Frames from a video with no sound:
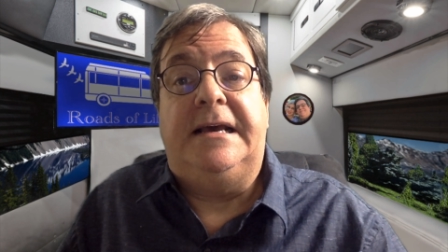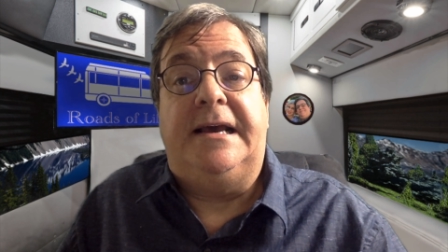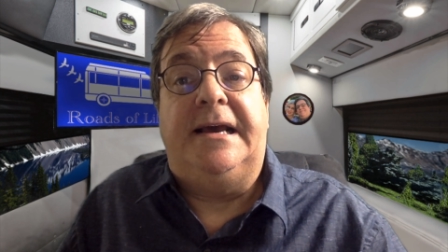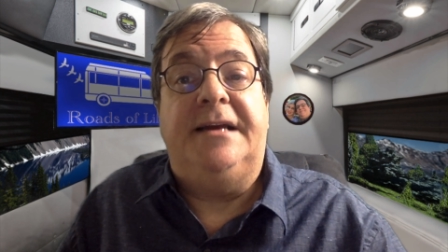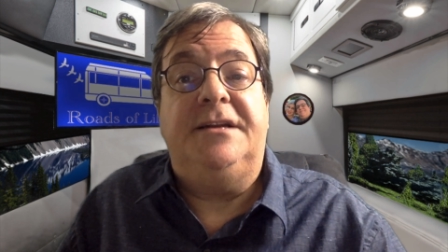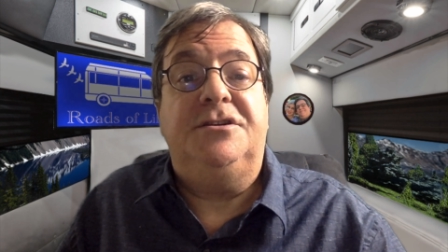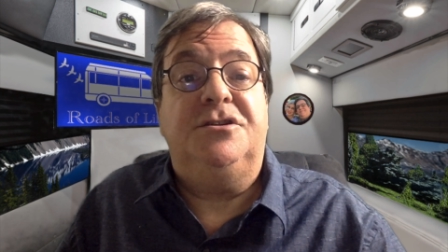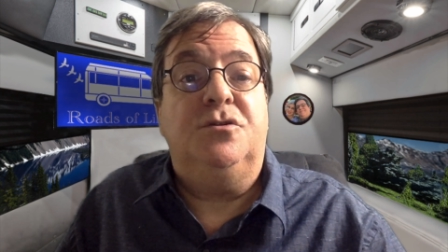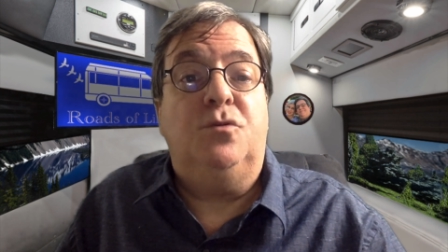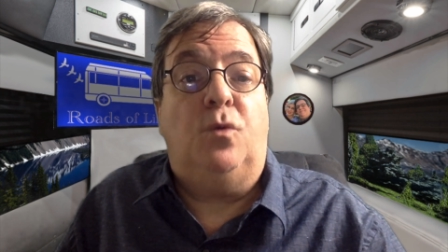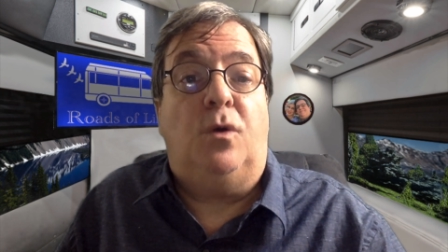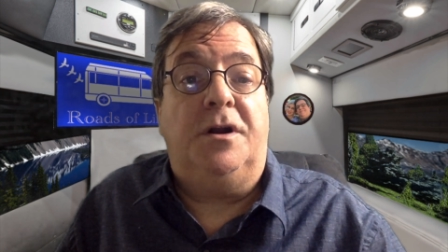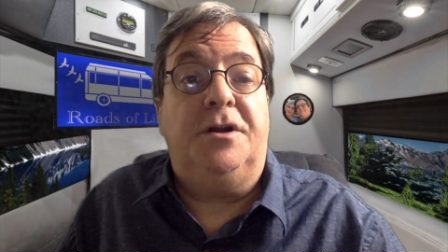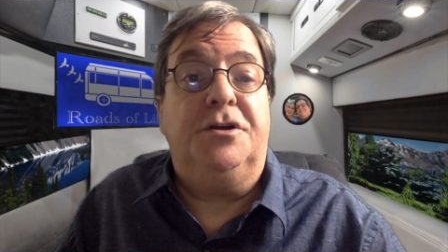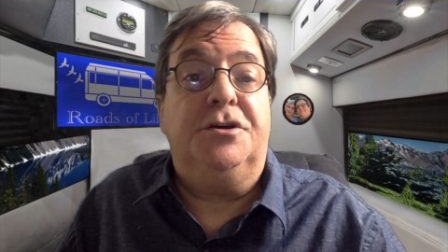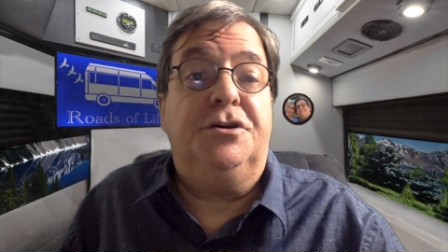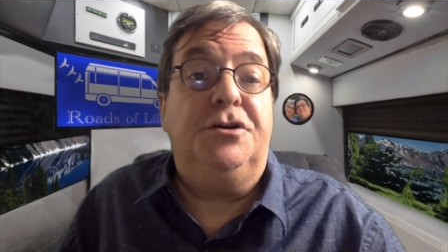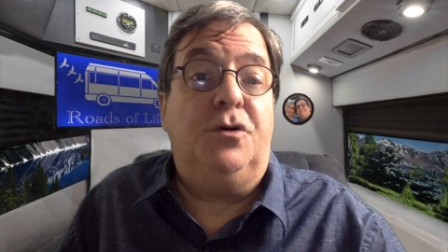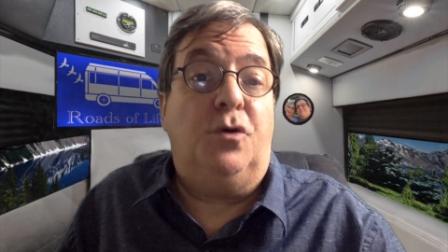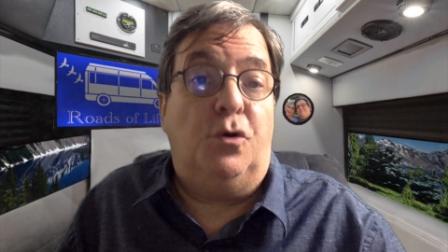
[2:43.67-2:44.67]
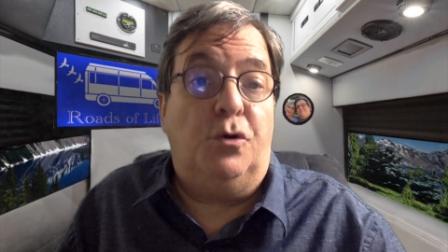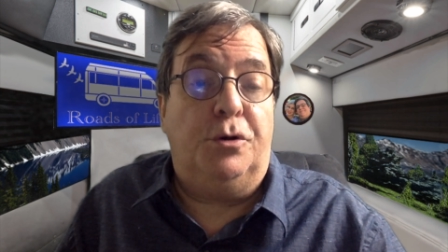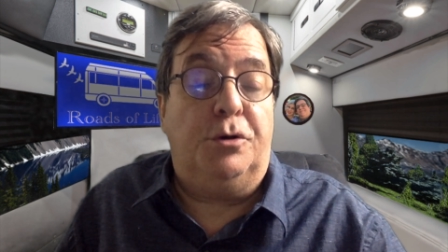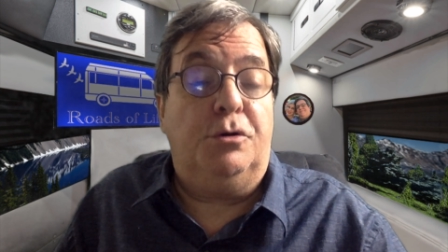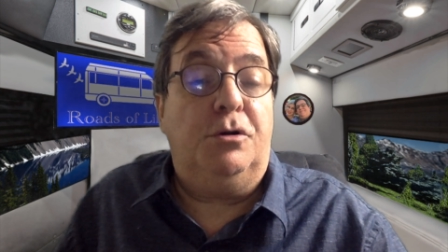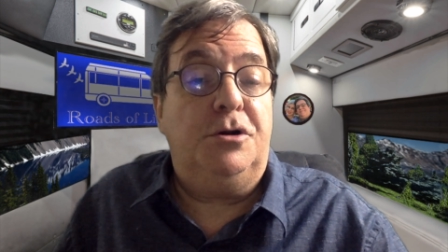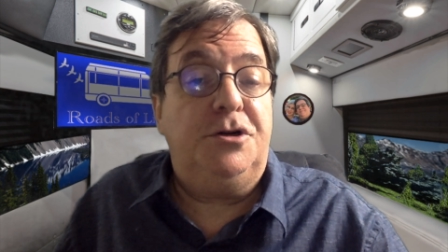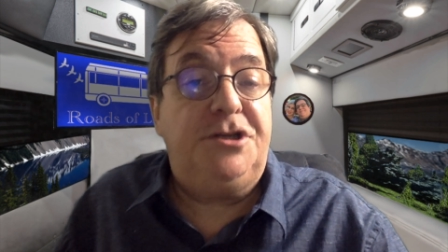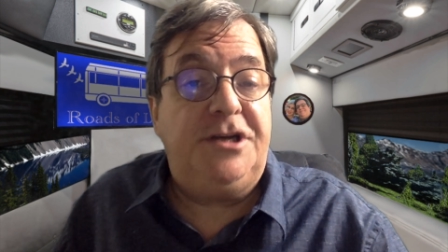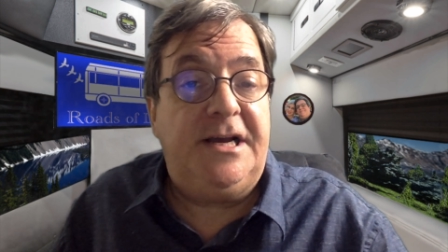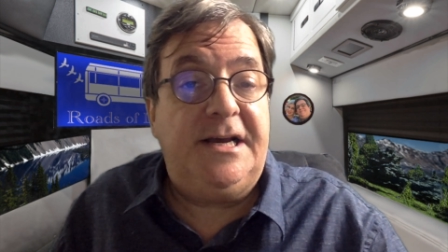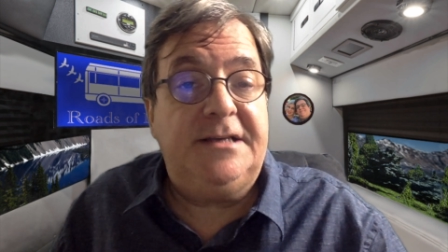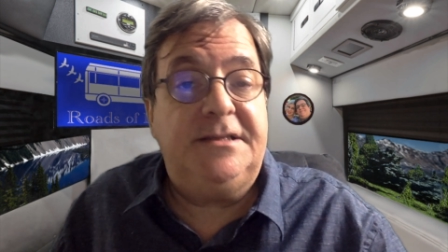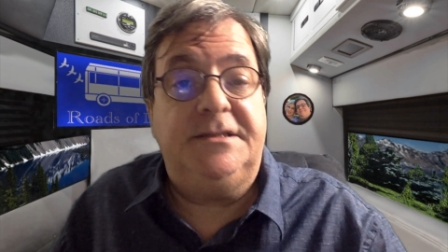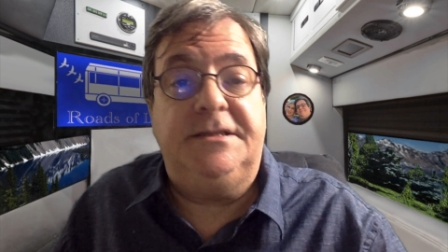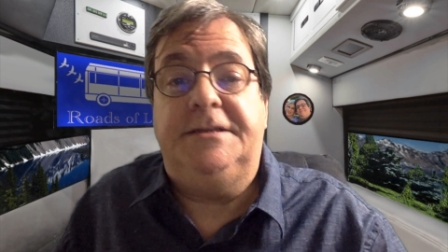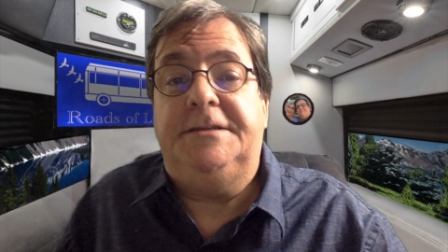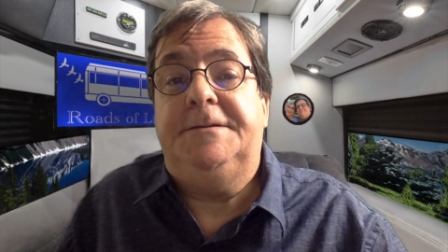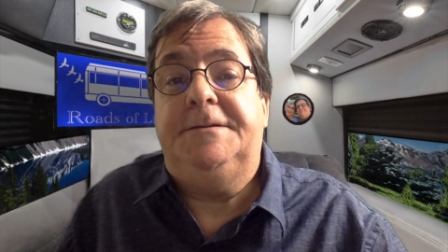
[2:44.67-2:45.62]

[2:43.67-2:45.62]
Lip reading: and so Wanda could order our chassis.